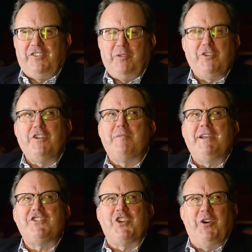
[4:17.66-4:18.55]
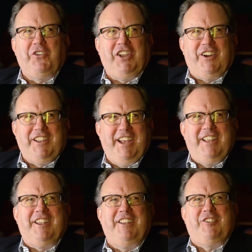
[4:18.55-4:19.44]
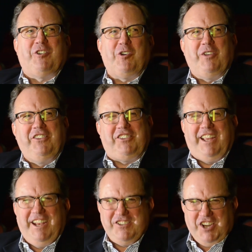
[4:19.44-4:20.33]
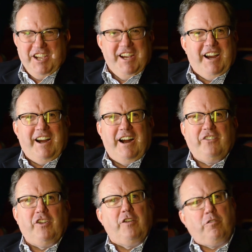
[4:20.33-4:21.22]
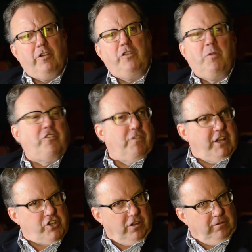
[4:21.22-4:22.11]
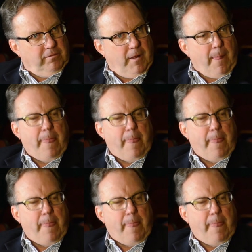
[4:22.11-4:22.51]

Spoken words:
So we're doing the big shows here in the Drury stage. So the Drury is more traditional.